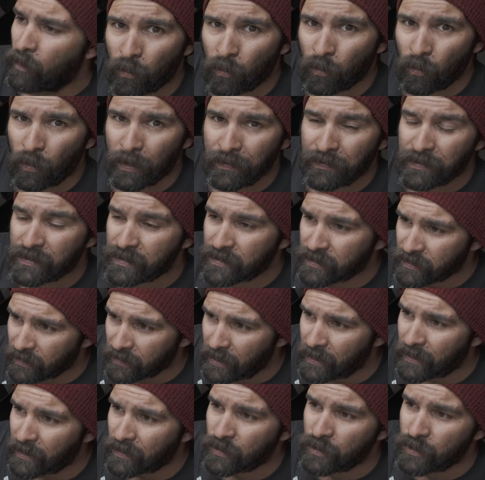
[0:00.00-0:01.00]
With
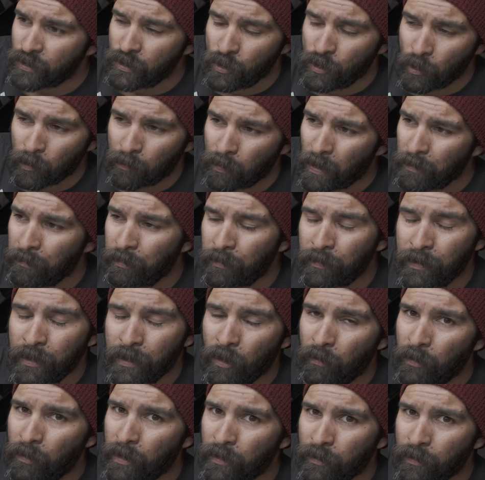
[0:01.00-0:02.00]
slicks, you're probably
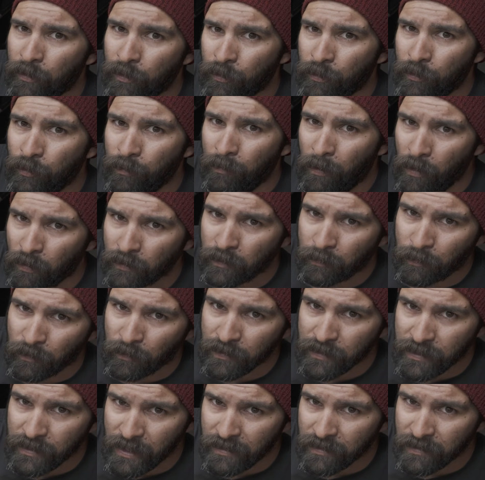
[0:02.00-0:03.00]
going through multiple
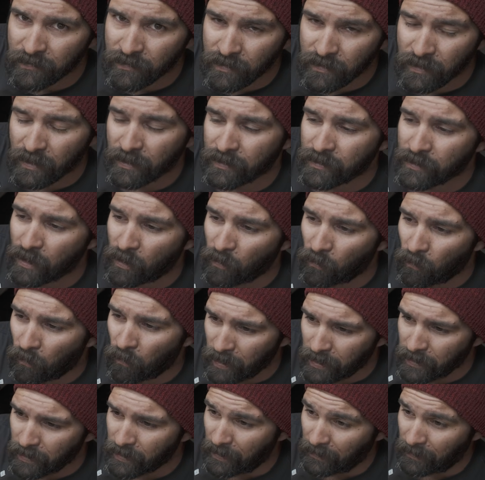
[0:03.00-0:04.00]
sets of slicks a
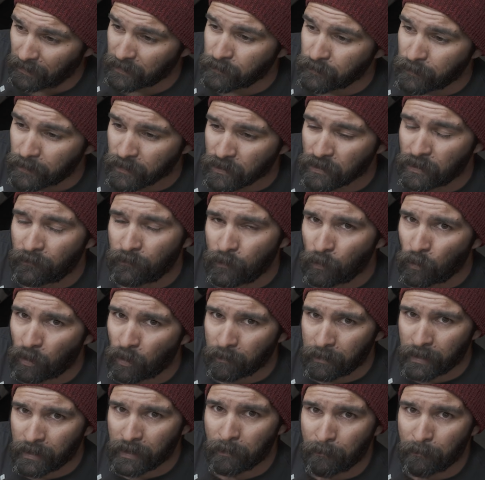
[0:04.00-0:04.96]
weekend, especially if you want to be